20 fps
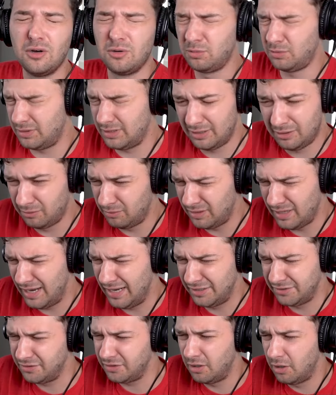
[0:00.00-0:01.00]
Oh, oh
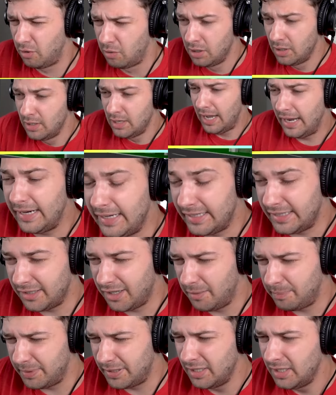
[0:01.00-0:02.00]
gosh. Oh, I gotta get
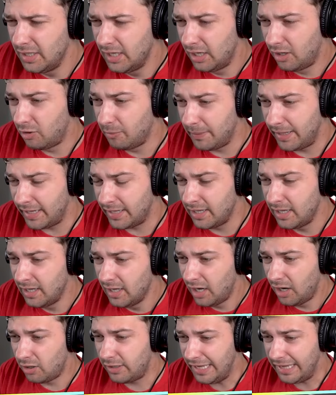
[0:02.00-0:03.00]
up. Oh man.
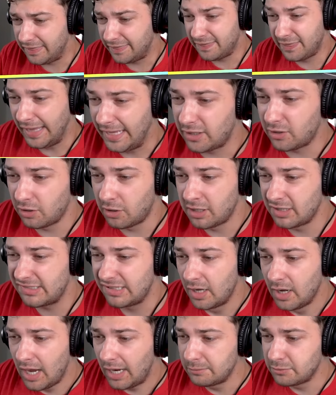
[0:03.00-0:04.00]
Okay, thank goodness.
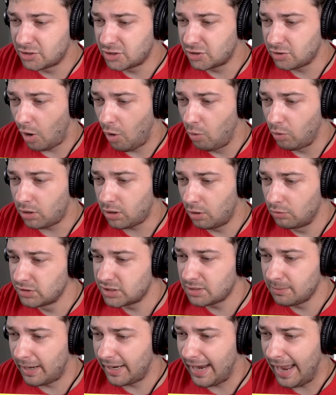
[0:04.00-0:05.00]
I'm so close
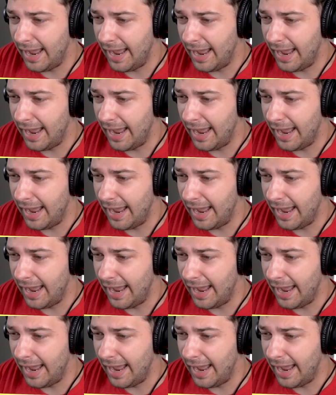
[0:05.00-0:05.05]
to my